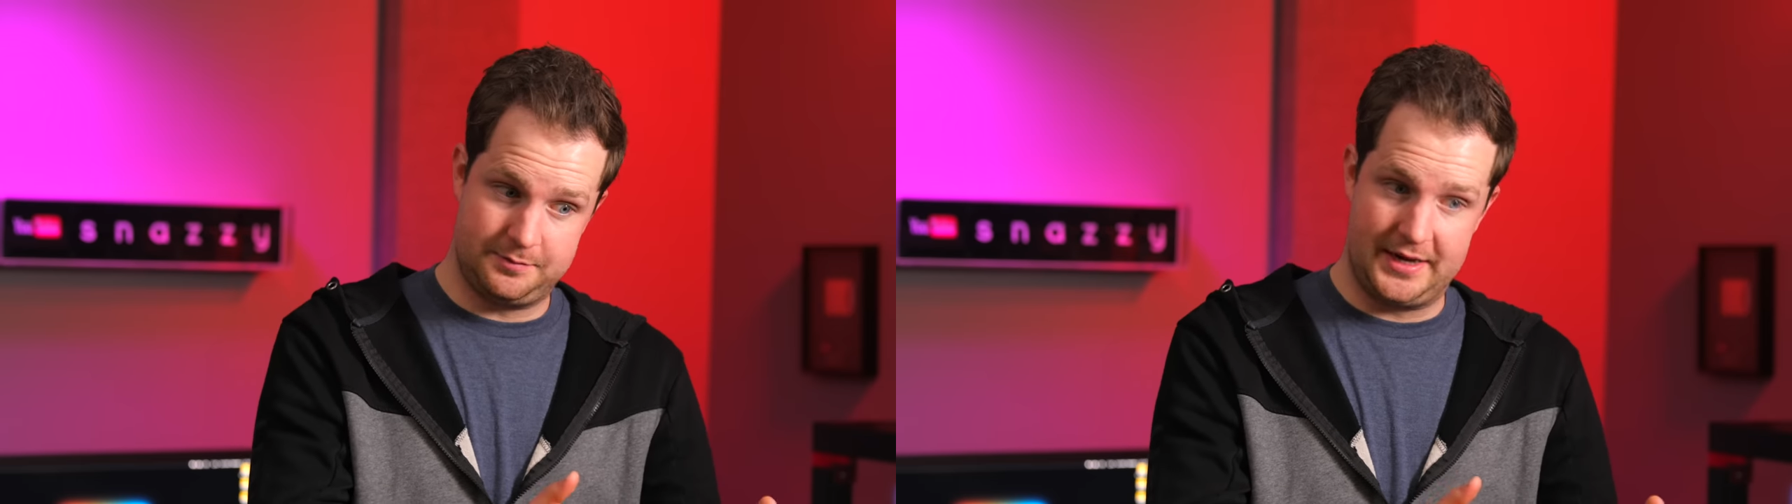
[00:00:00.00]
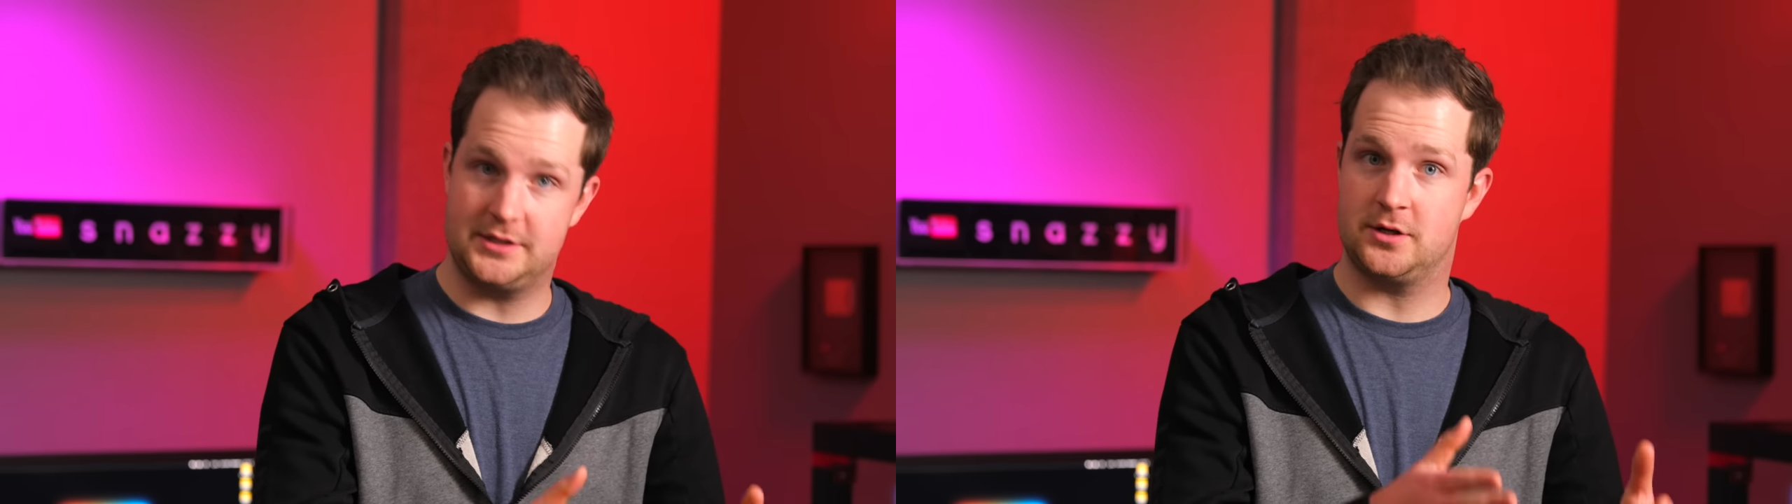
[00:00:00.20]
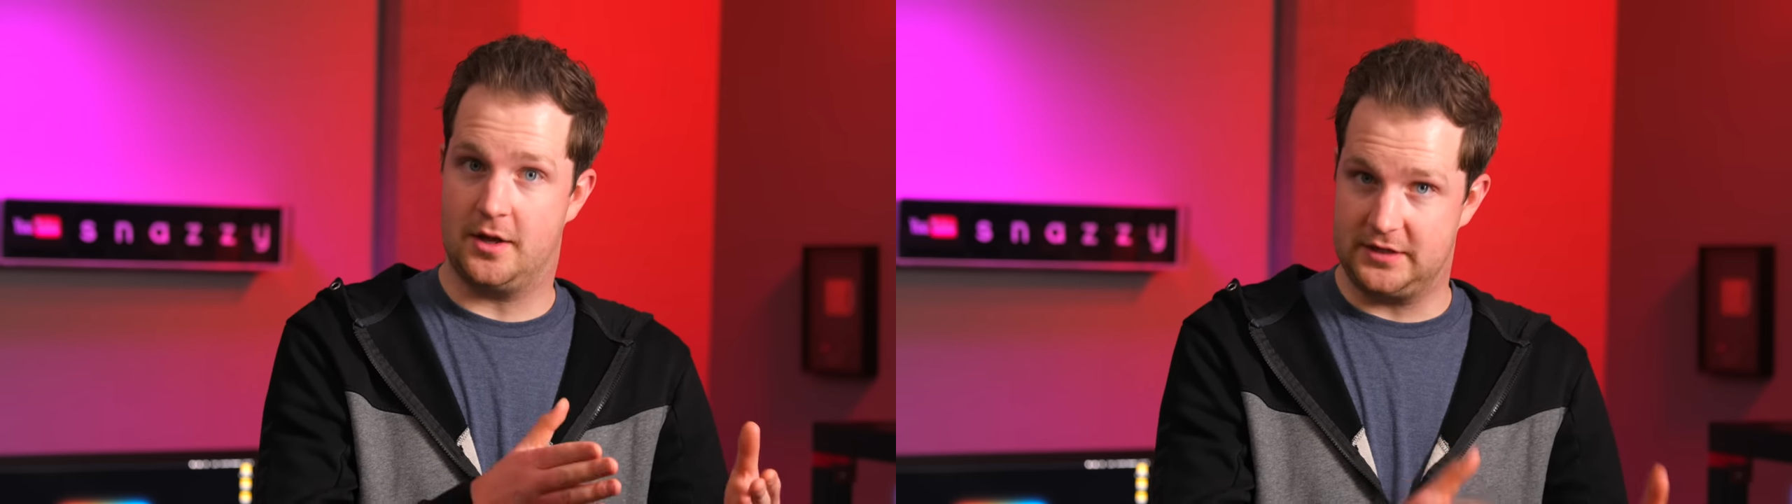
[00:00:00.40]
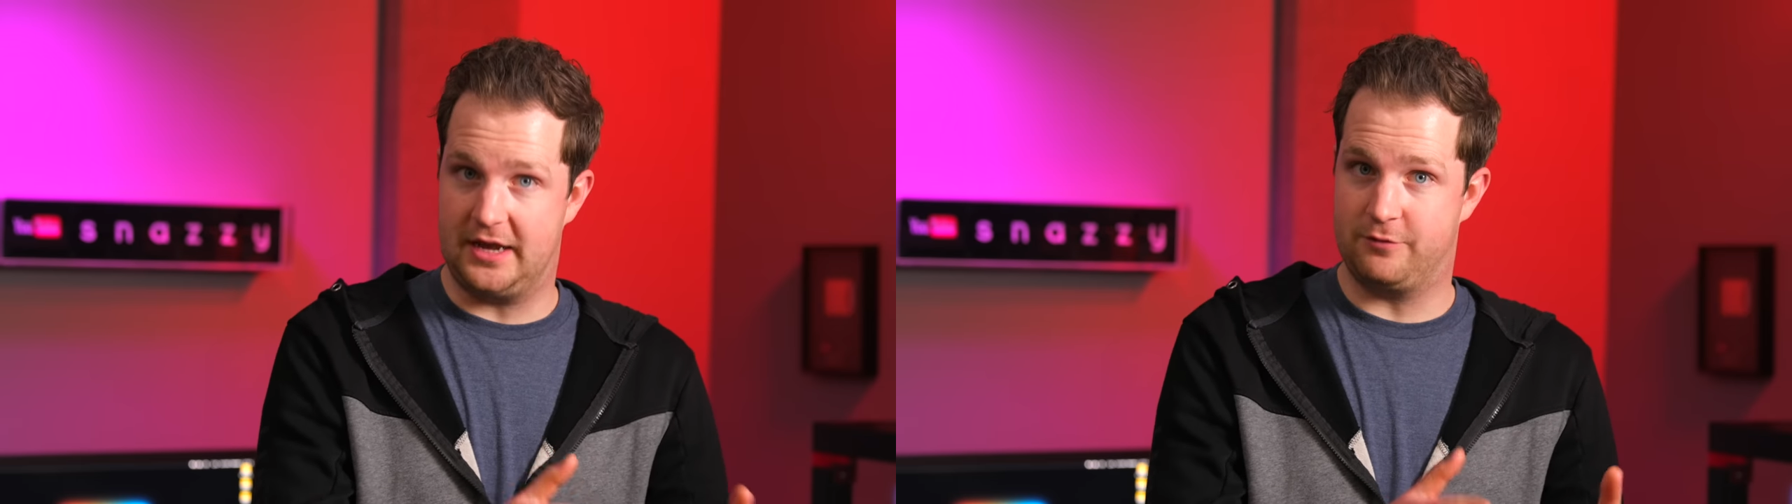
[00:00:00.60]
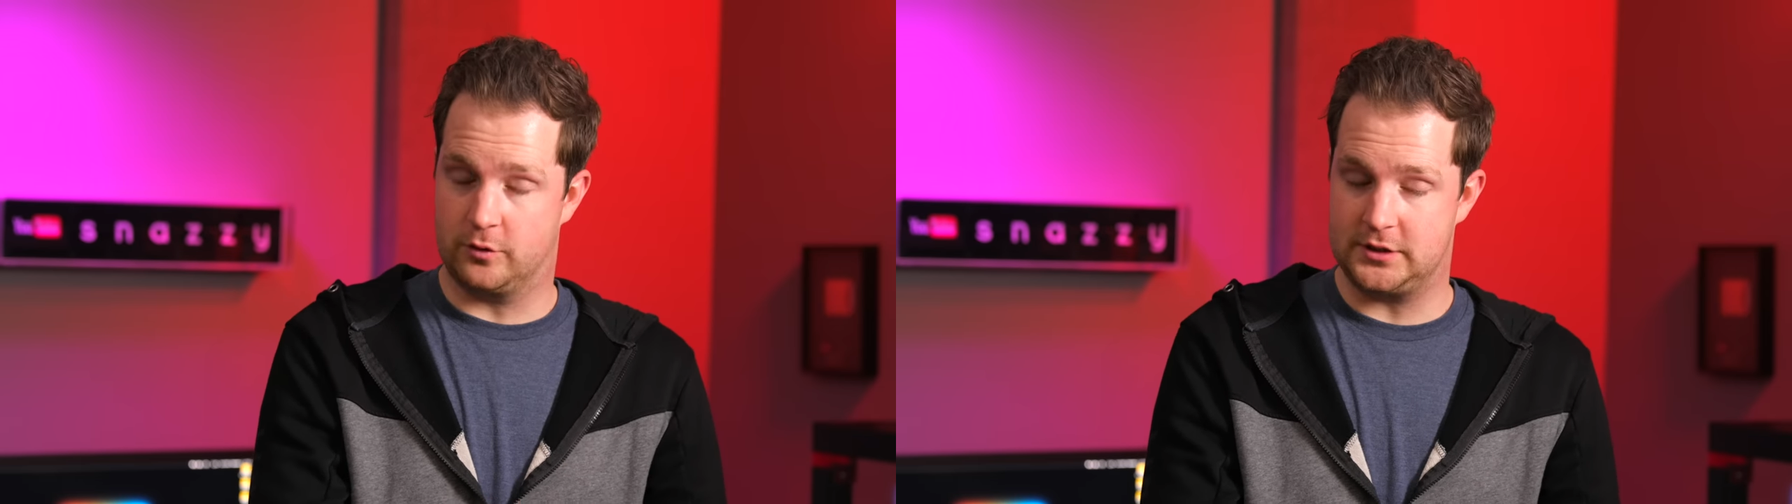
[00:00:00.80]
based on the
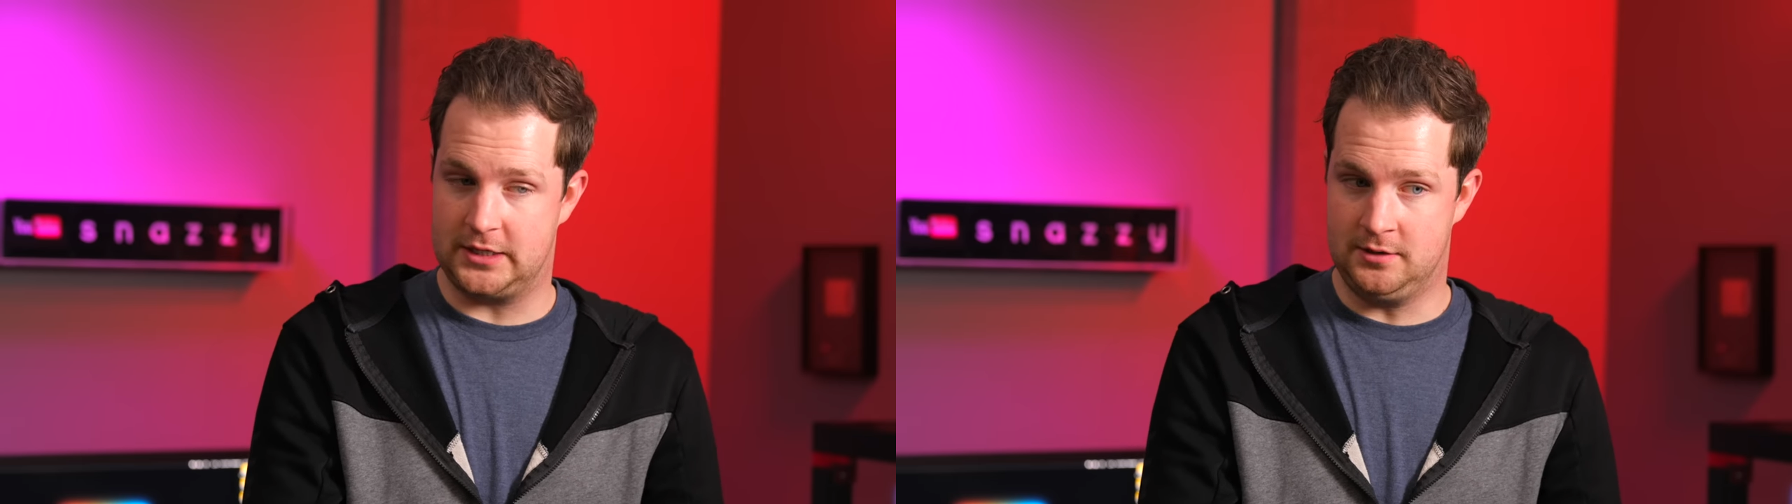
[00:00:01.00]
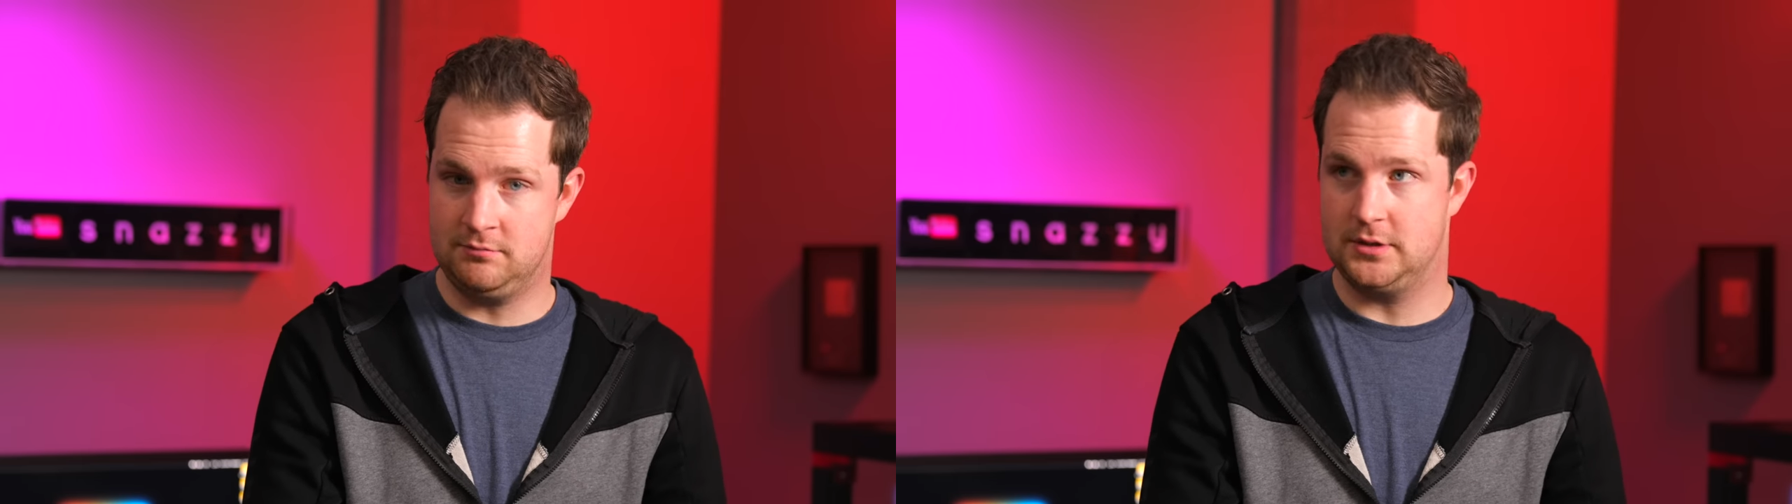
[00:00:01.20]
A fourteen,